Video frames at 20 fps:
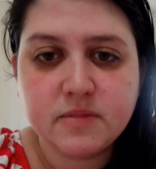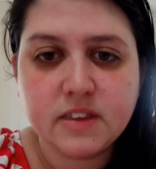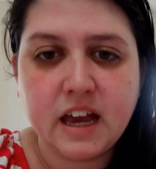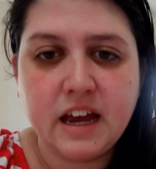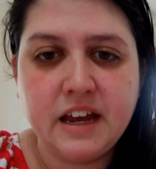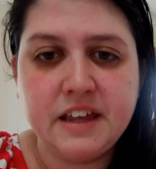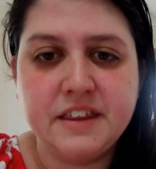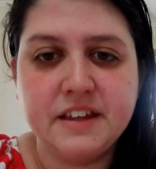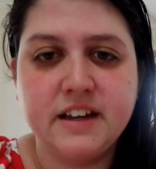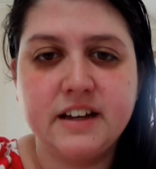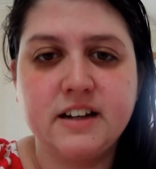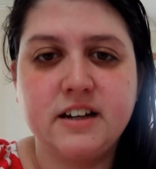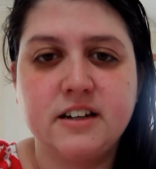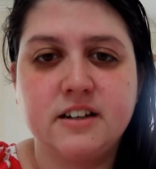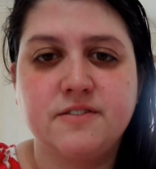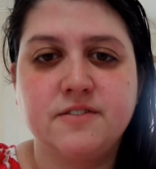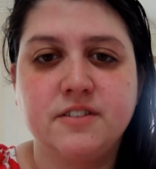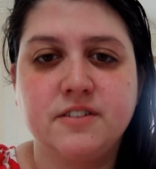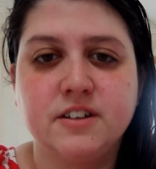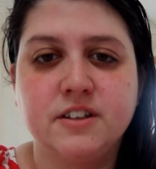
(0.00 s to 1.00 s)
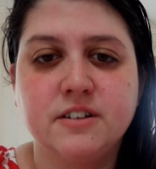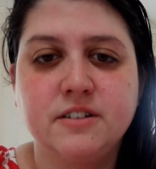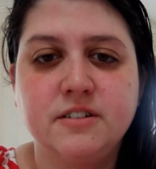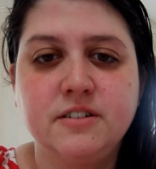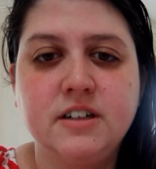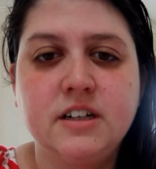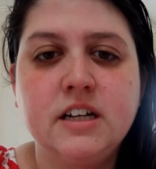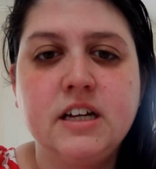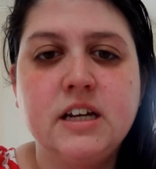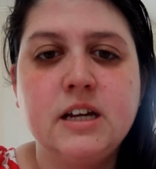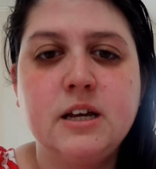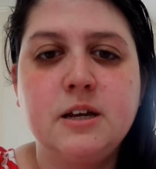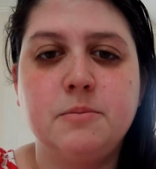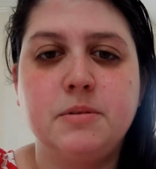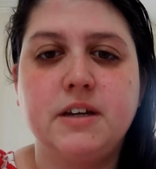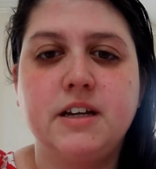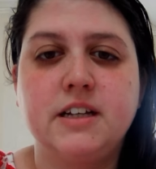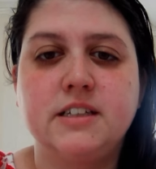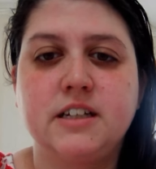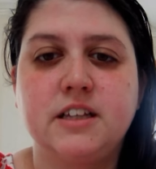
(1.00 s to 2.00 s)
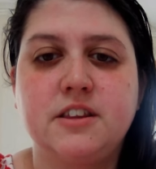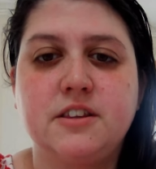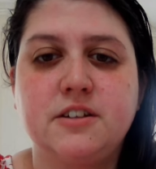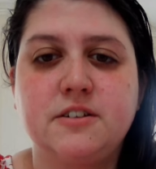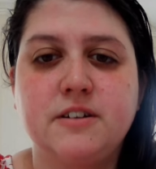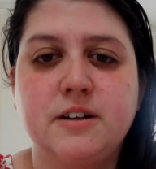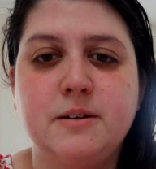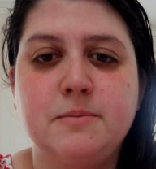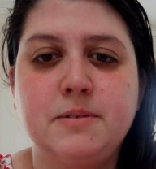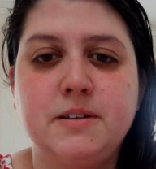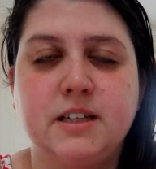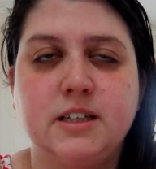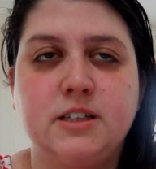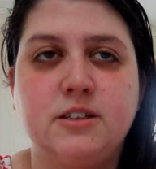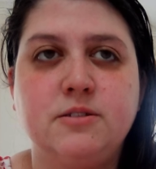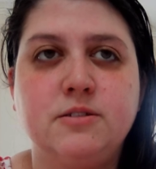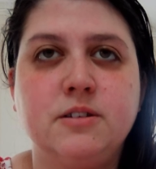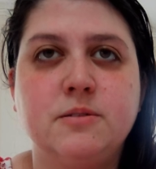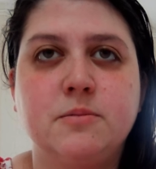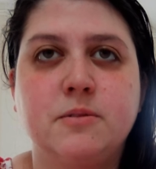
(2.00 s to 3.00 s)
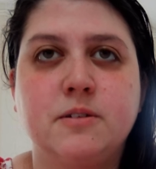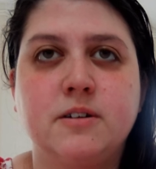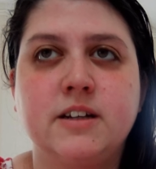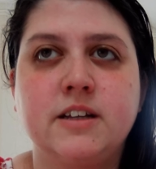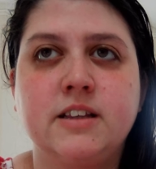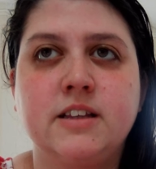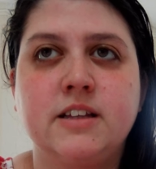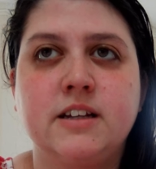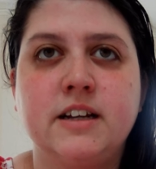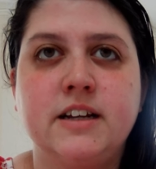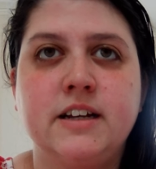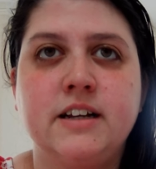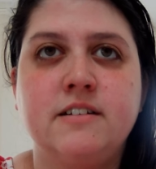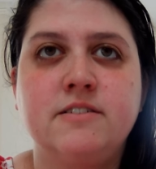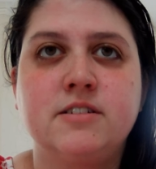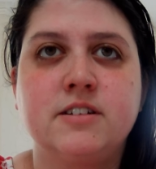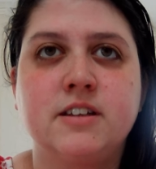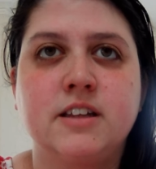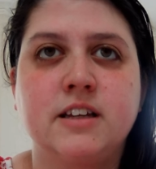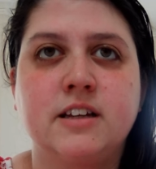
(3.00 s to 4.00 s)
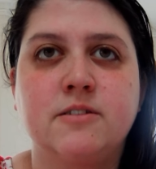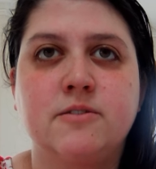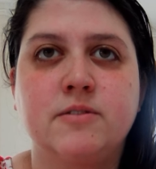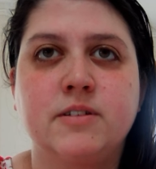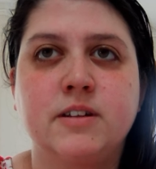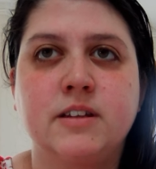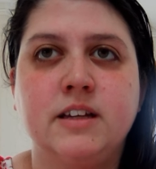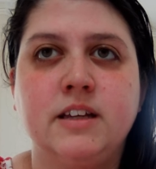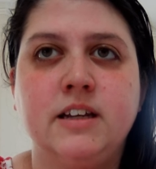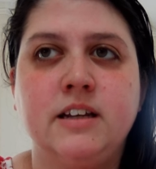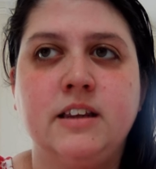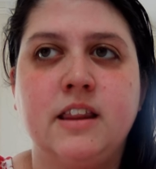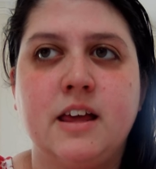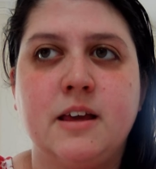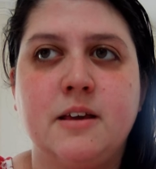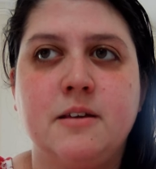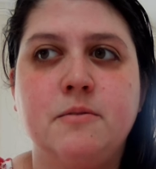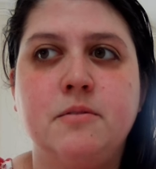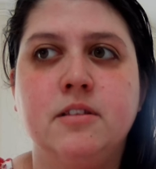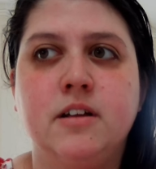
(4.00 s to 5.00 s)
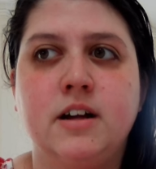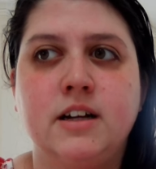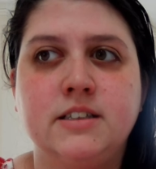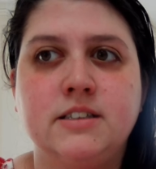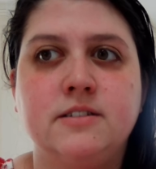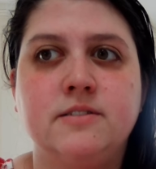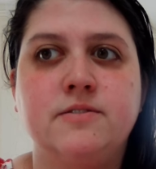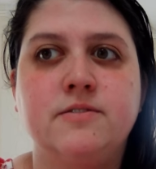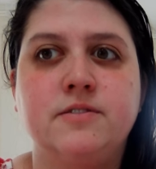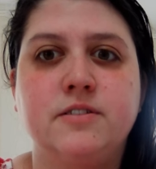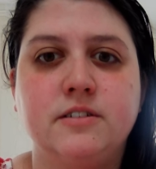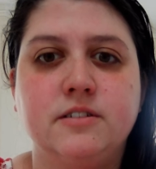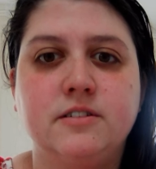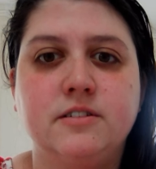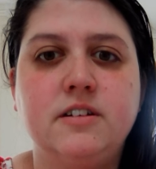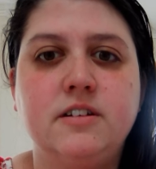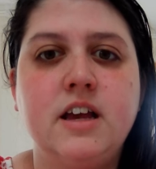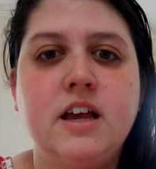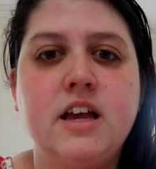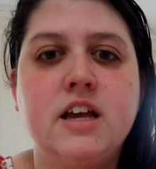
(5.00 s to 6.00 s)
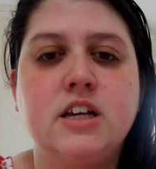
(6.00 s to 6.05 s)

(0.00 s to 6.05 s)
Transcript: I think I got a flu because I threw up at like two in the morning the night after like a really like lots of food.